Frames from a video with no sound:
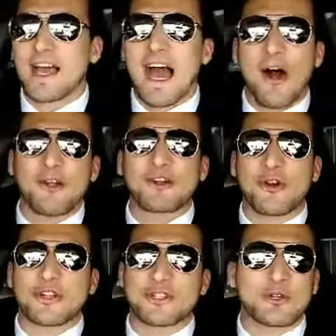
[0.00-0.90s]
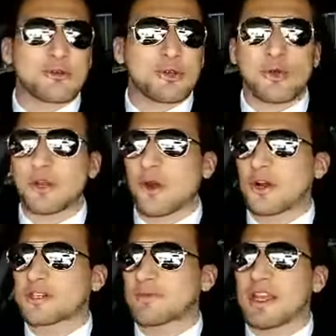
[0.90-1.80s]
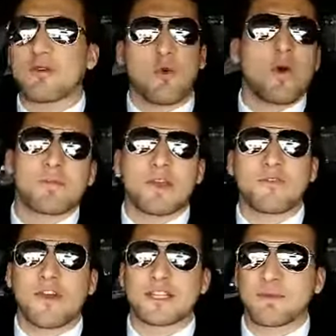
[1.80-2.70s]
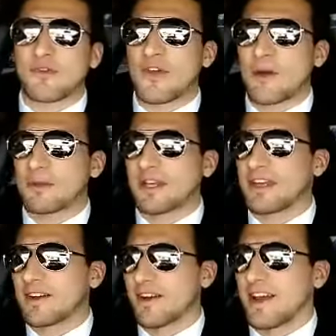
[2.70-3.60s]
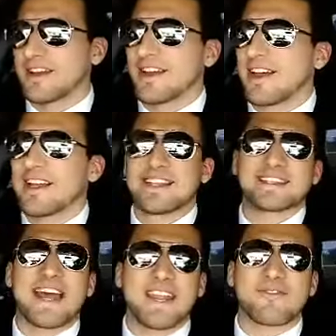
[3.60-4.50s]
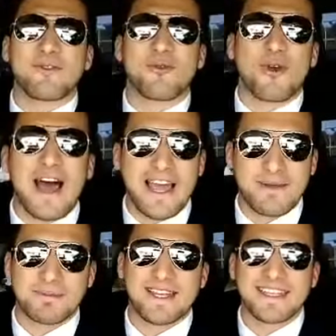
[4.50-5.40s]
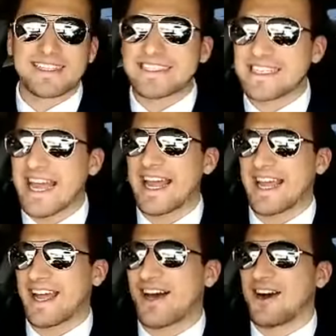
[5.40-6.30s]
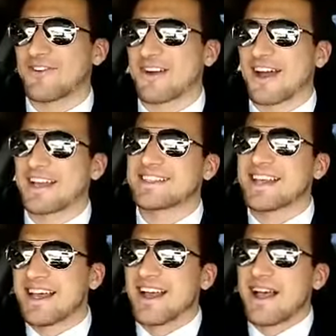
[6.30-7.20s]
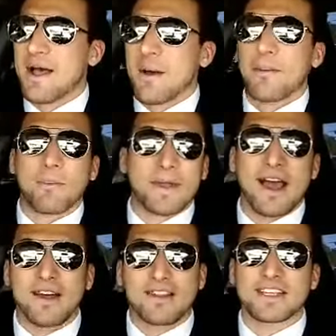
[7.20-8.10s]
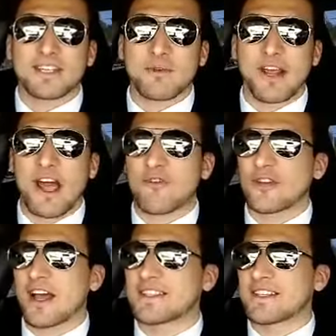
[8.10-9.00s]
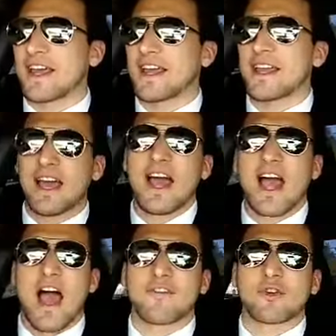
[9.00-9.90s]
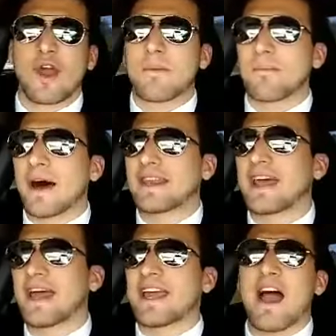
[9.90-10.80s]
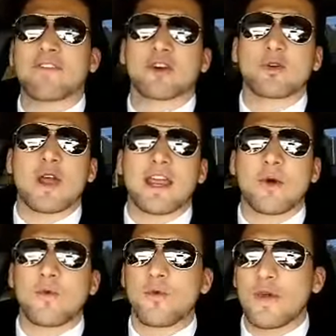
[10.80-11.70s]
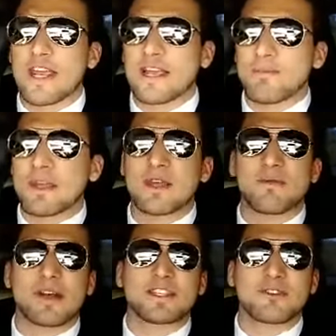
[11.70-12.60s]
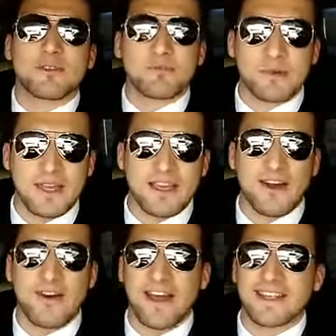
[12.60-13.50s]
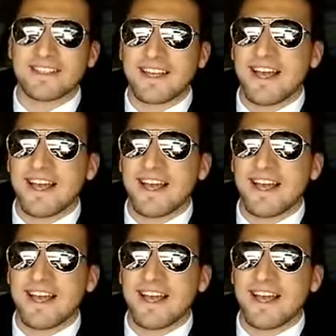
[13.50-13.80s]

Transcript: I'll encourage you, you encourage me. We're one big Facebook family, right? That even rhymed. Dang, all right. But yeah, that's just what I got for you guys today. Have a great Monday. Have a great week. Be the best you can be, all right?